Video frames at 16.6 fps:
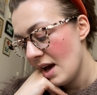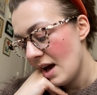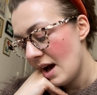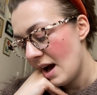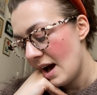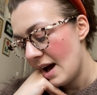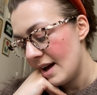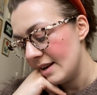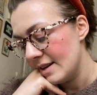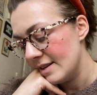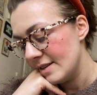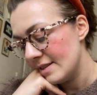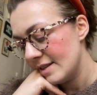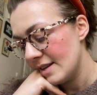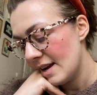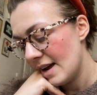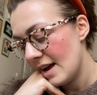And
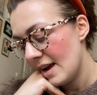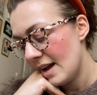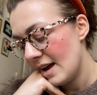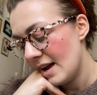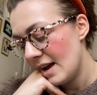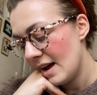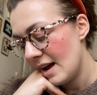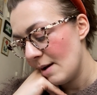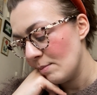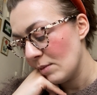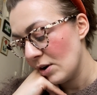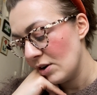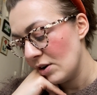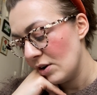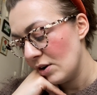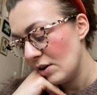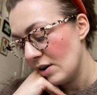I'm
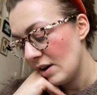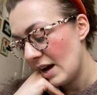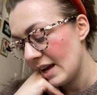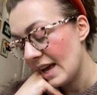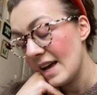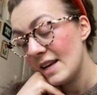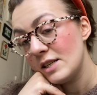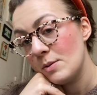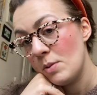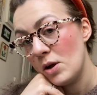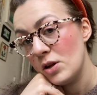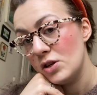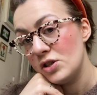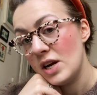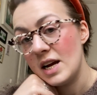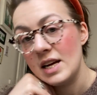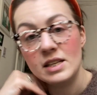gonna, I guess,
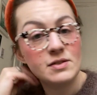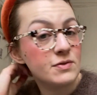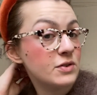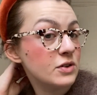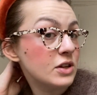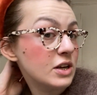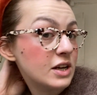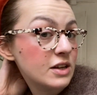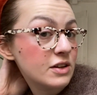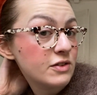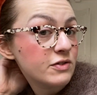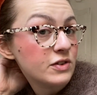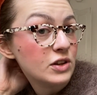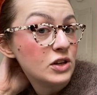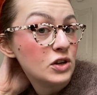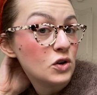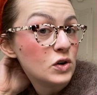apologize for
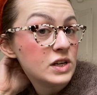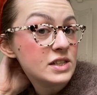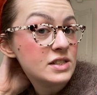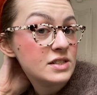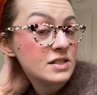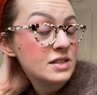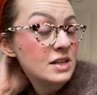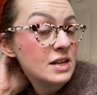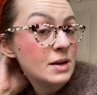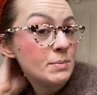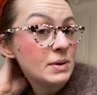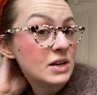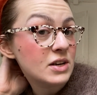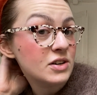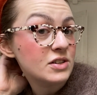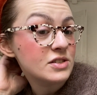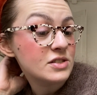the noise,
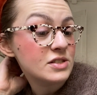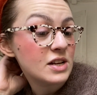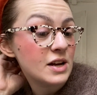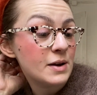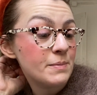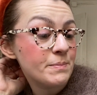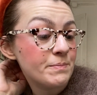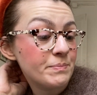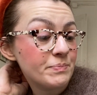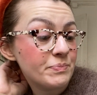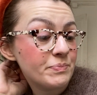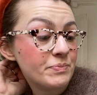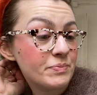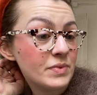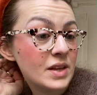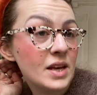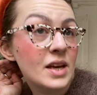because I
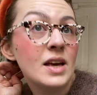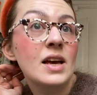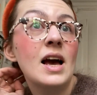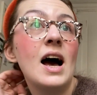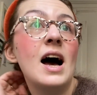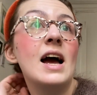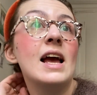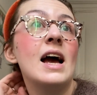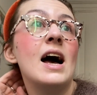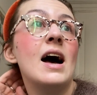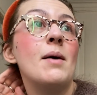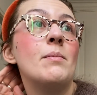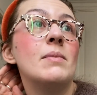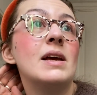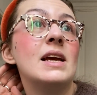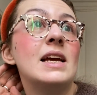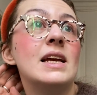
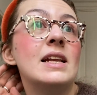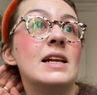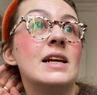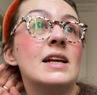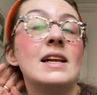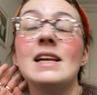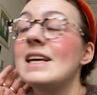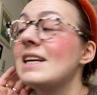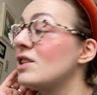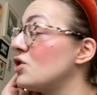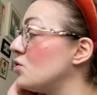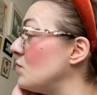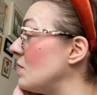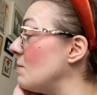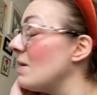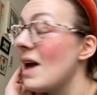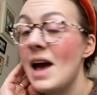am in an
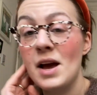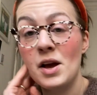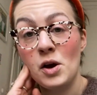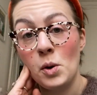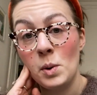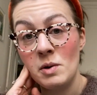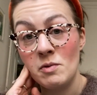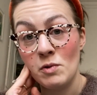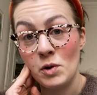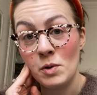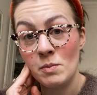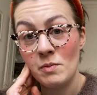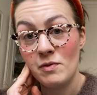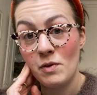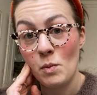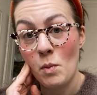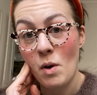extremely echoey room,
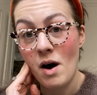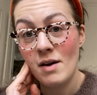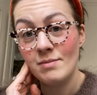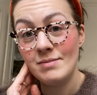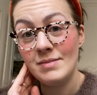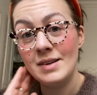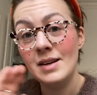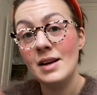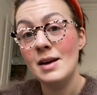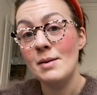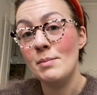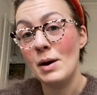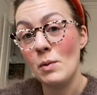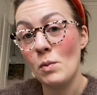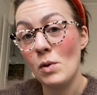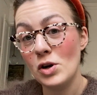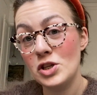for one. My
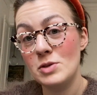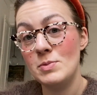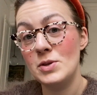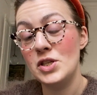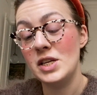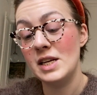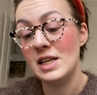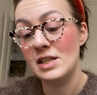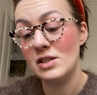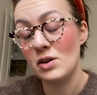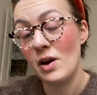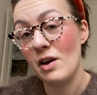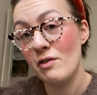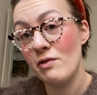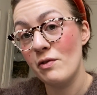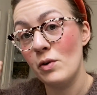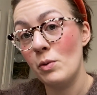washing machine is going
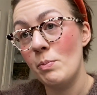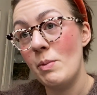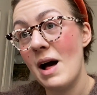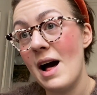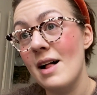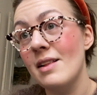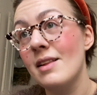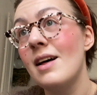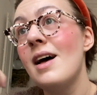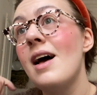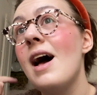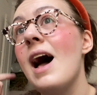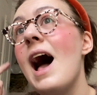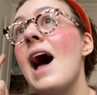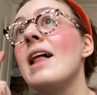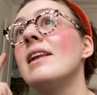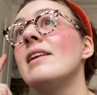full pelt,
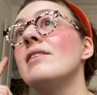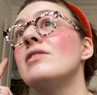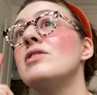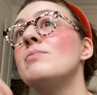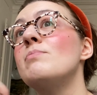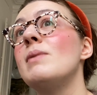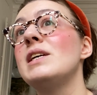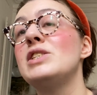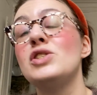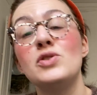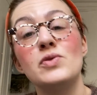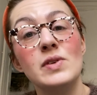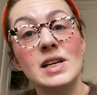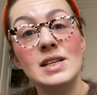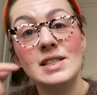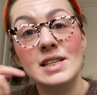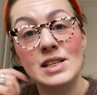and my
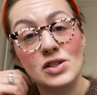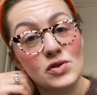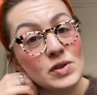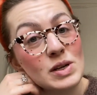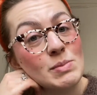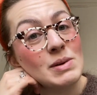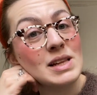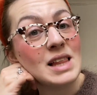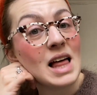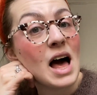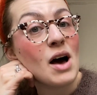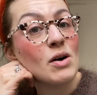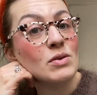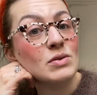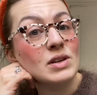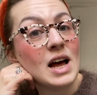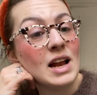street is extremely
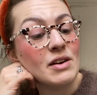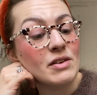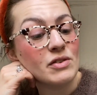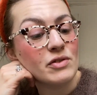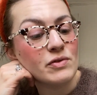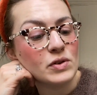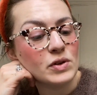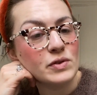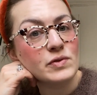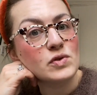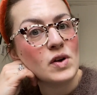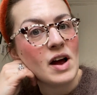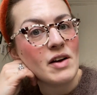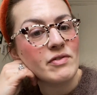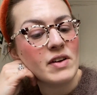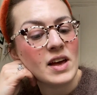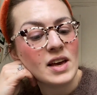loud and full of
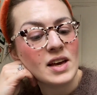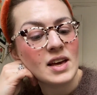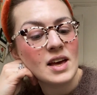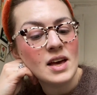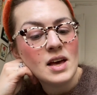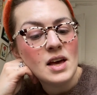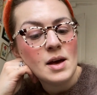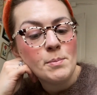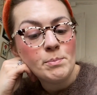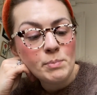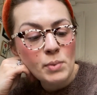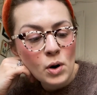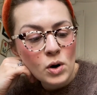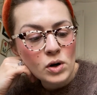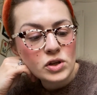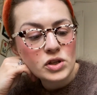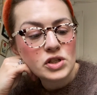traffic.
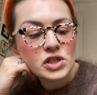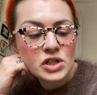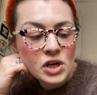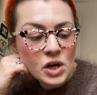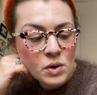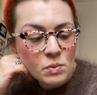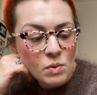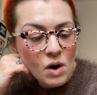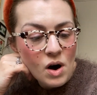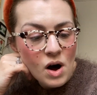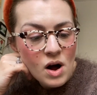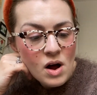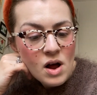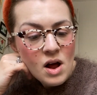But do you know what?